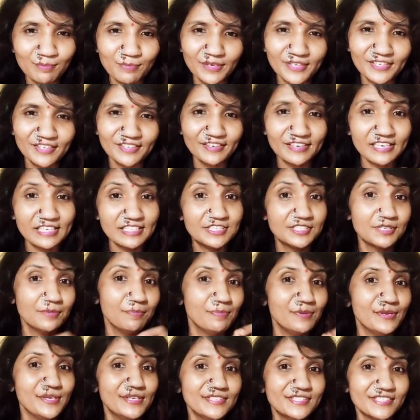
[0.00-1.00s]
but the
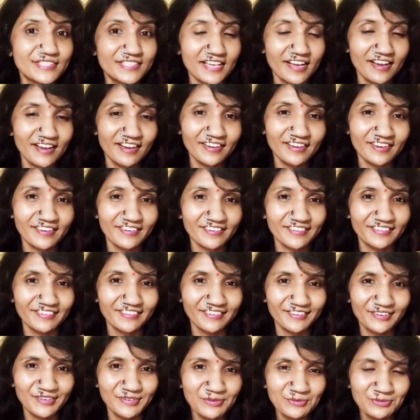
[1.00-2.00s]
recipes
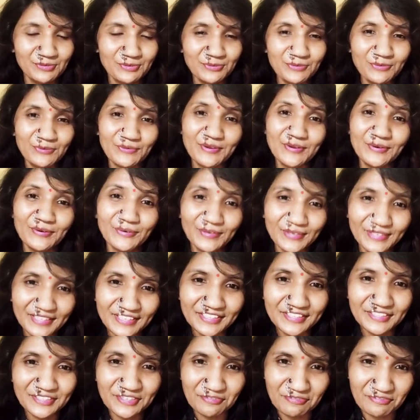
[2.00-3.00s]
are
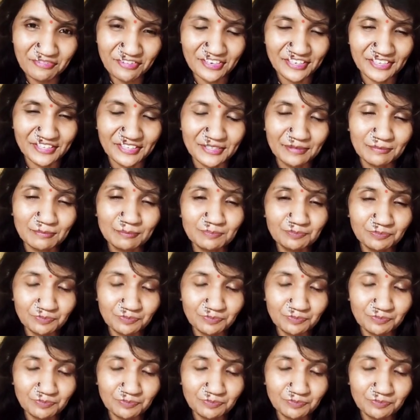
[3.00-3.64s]
really different.